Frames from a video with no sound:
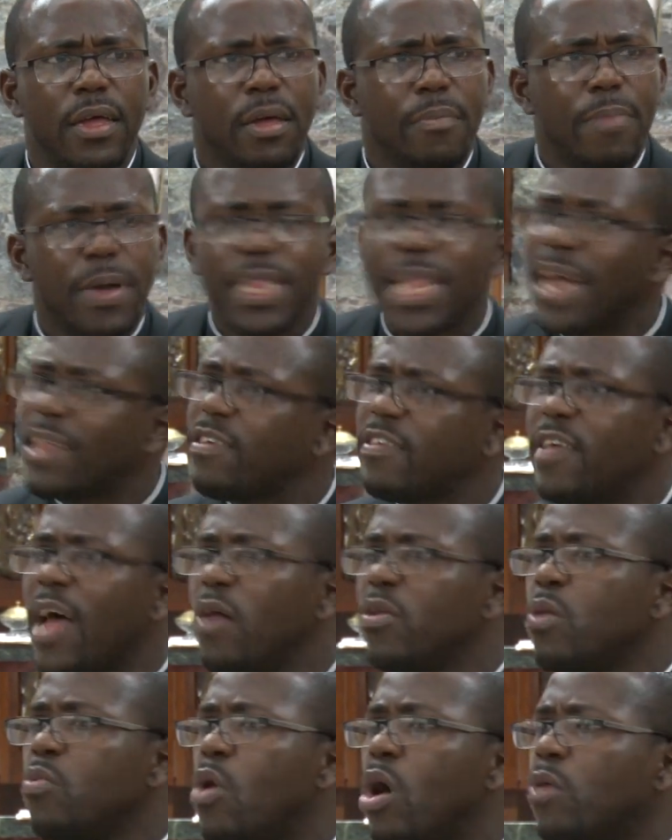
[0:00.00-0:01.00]
But that is
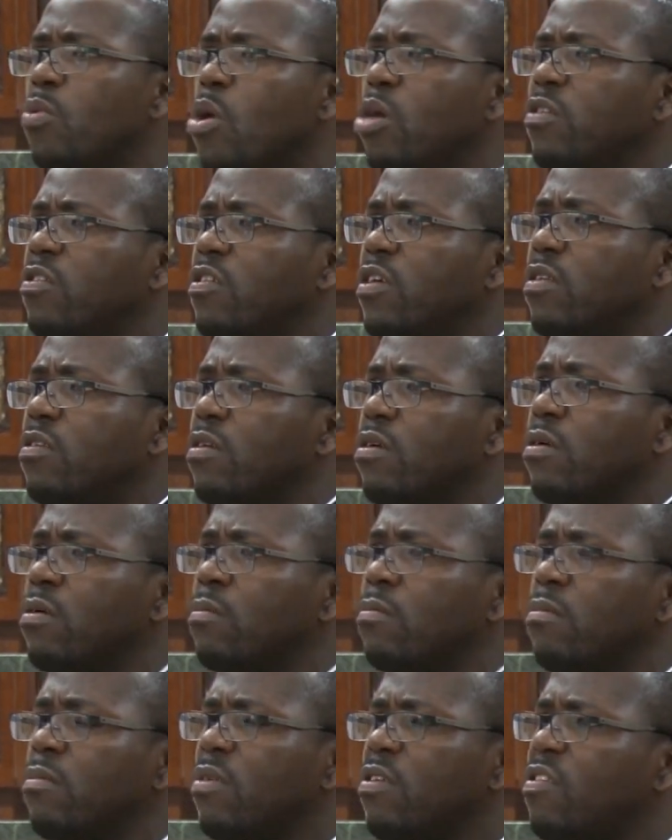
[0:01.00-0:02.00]
how the world wants it.
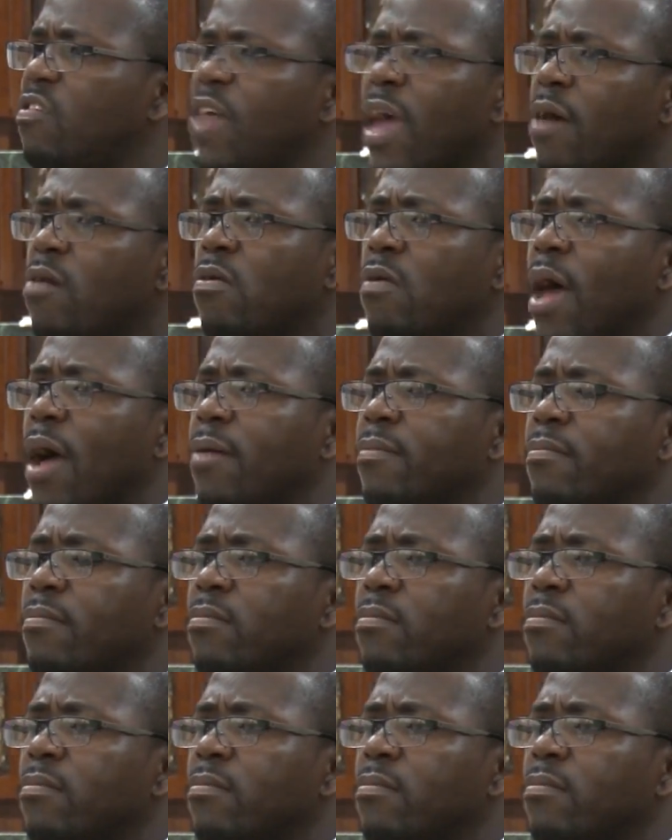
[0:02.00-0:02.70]
Secular.